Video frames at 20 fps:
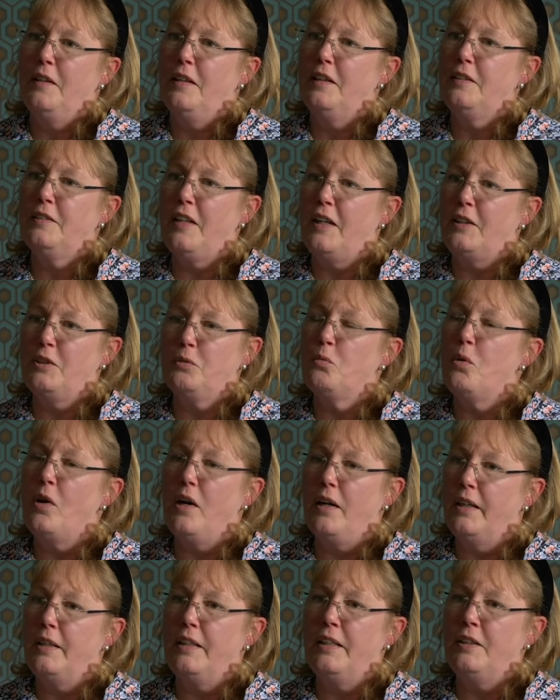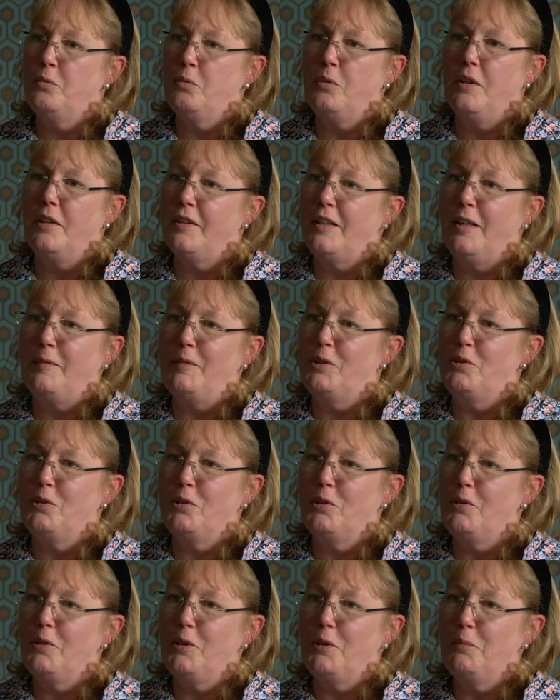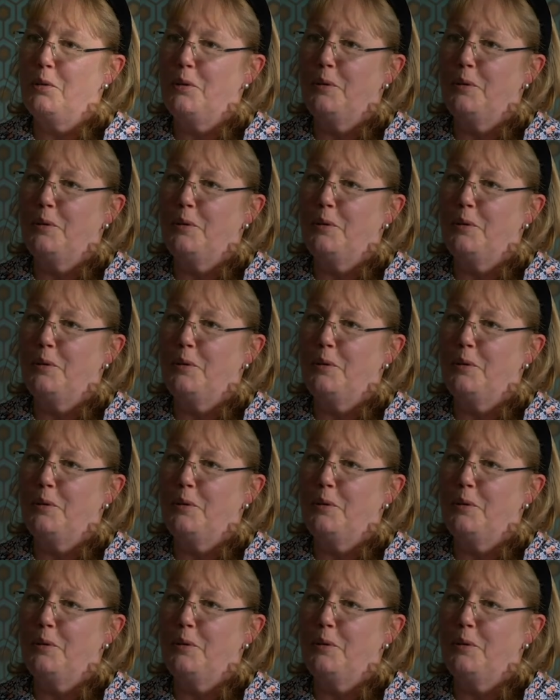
It's, that's why it's worth coming to a group.